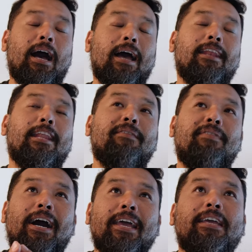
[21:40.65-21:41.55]
I love
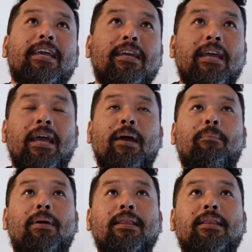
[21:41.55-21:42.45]
hiking,
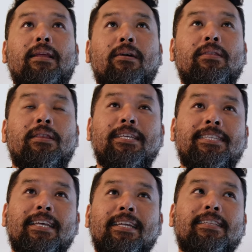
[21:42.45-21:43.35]
but on
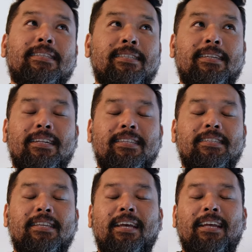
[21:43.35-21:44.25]
this
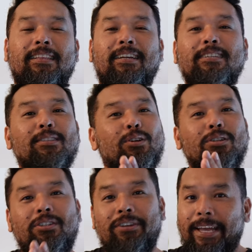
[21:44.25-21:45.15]
instance, there's no
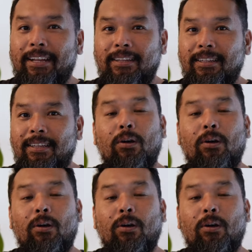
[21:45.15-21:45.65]
trail.